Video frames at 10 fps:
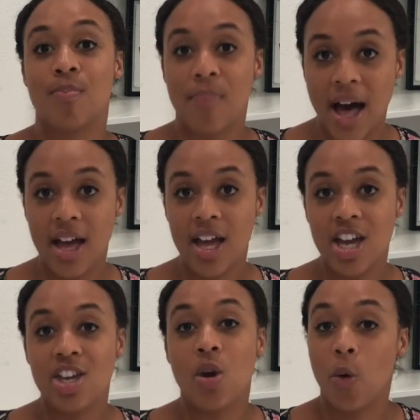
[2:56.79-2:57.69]
but
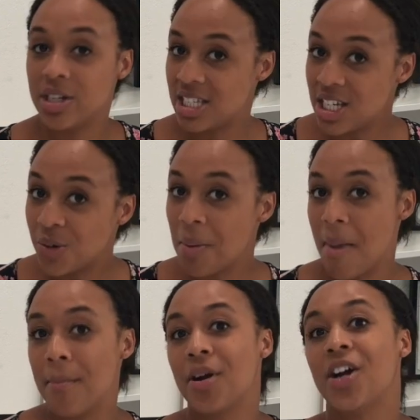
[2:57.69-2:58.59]
you always need to
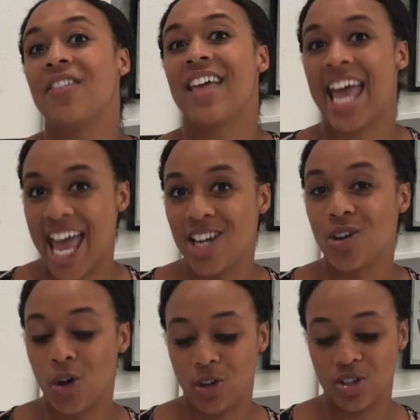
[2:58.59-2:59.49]
remember the end goal.